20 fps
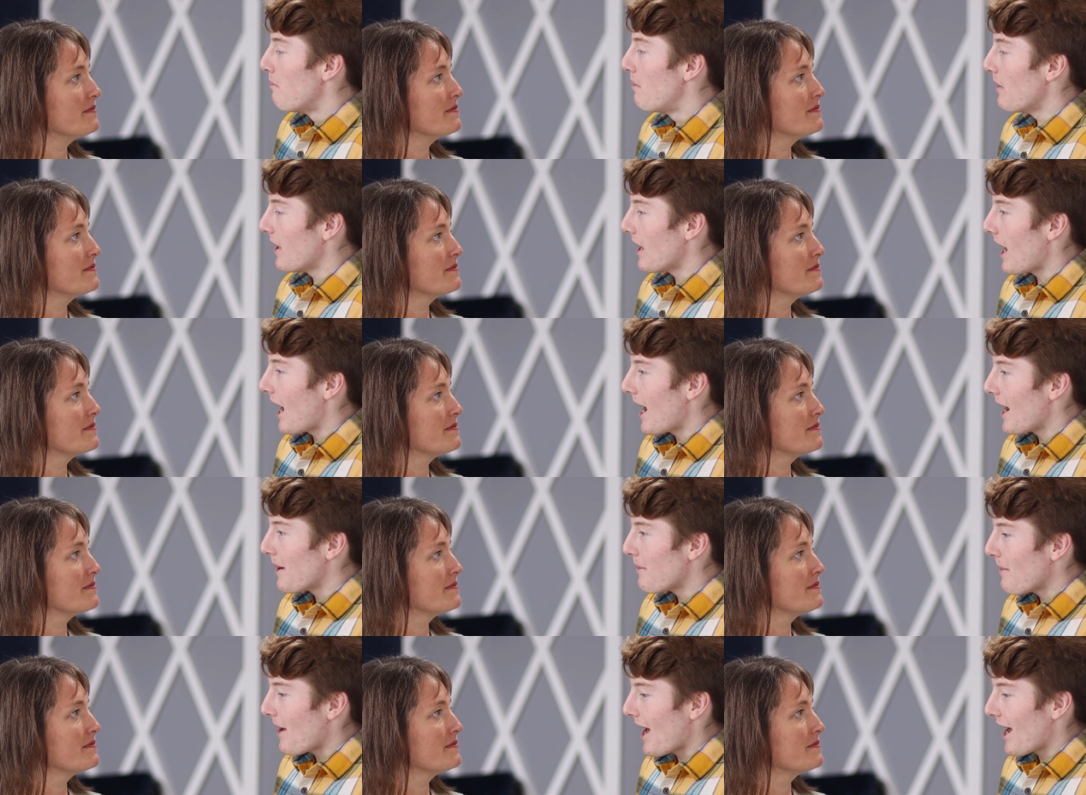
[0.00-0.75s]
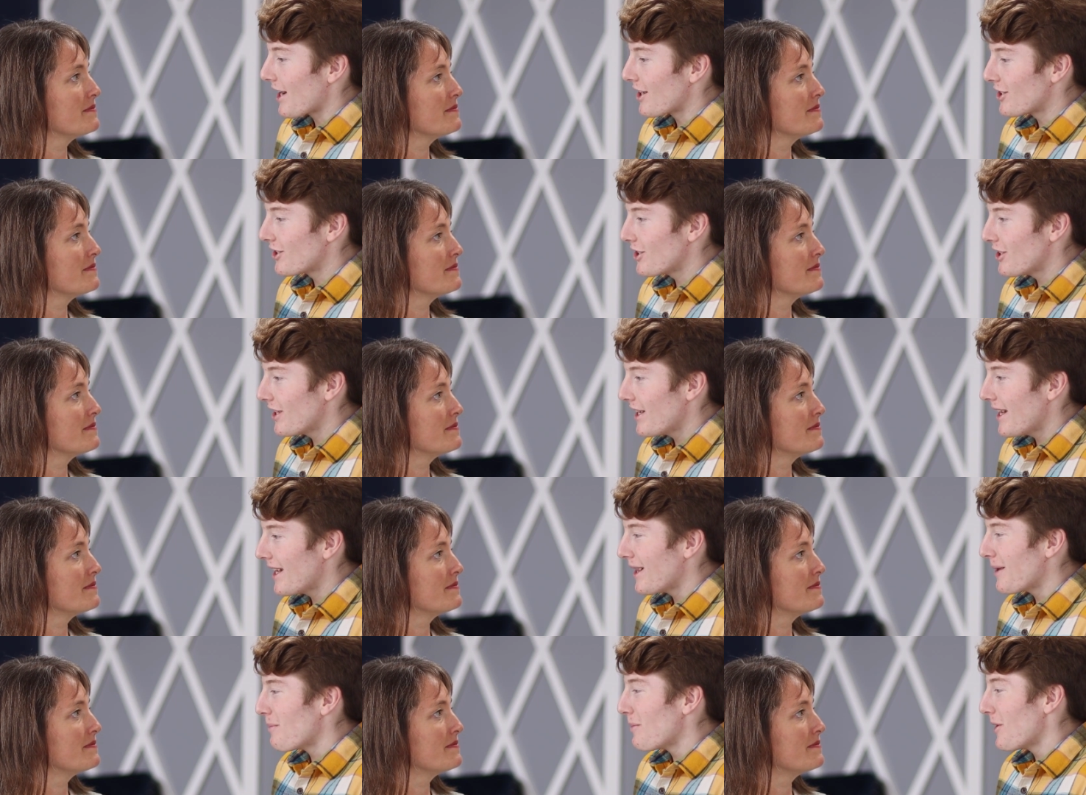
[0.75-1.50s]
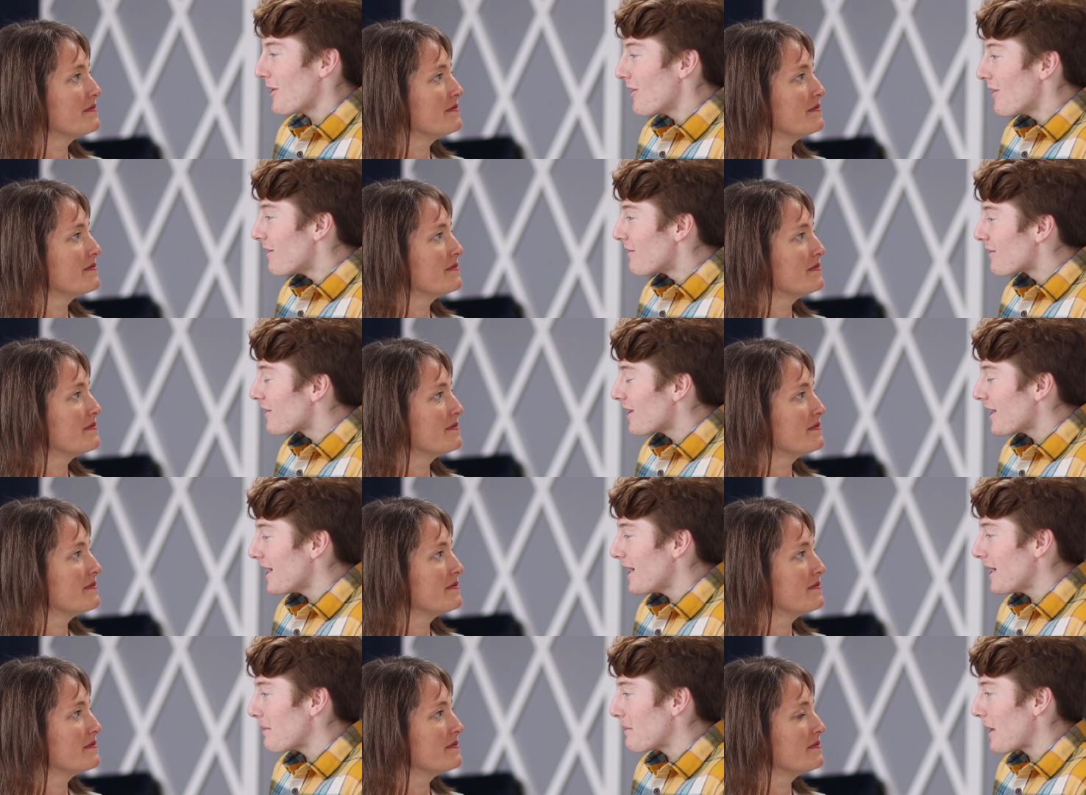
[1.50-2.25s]
Speaker 1: but I am actually in the middle
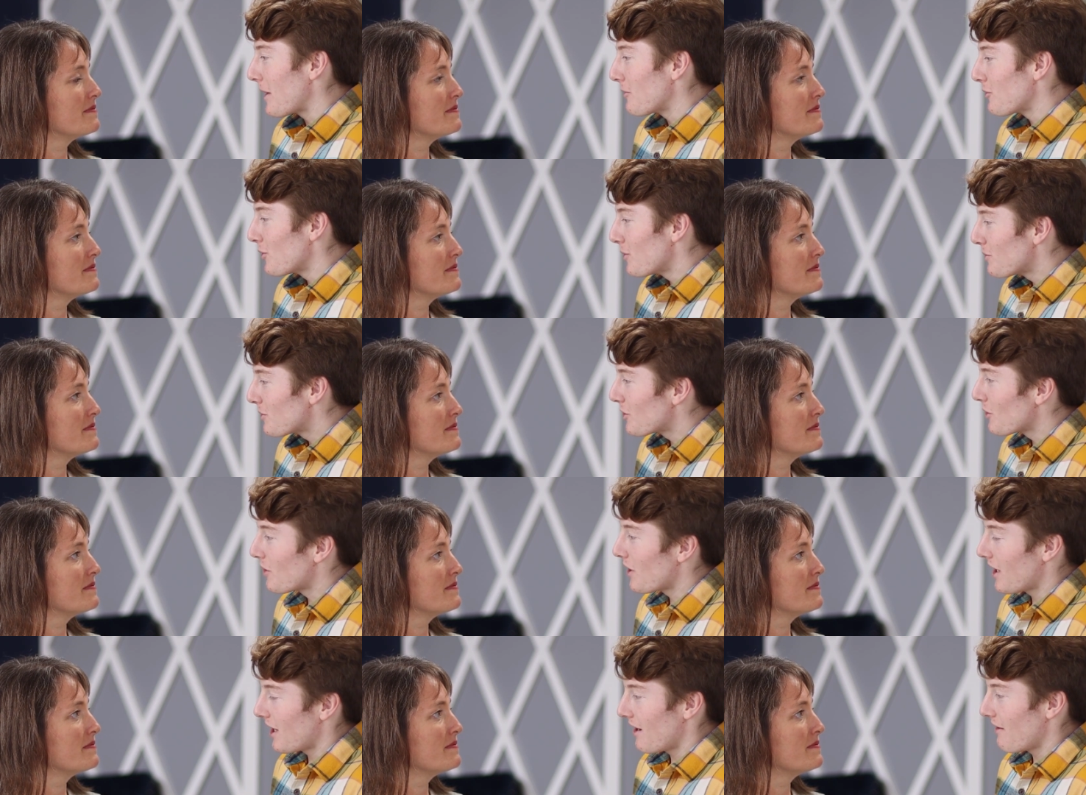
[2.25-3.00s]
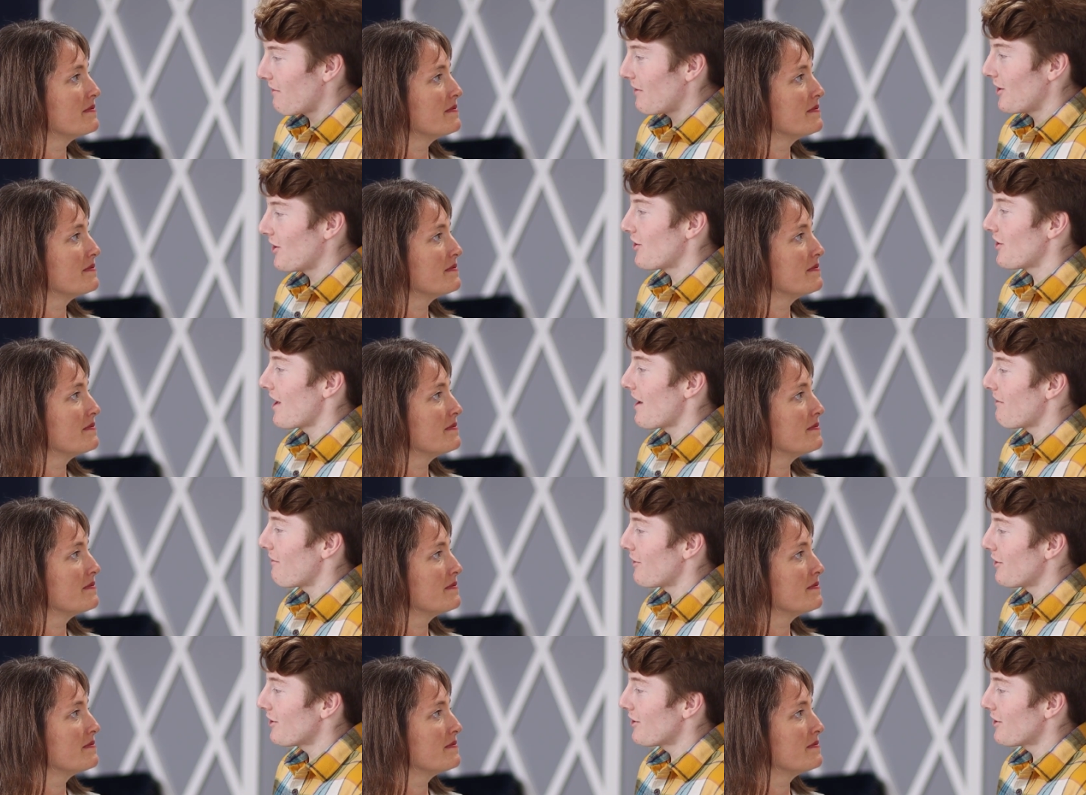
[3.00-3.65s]
of cleaning my room, so can I finish that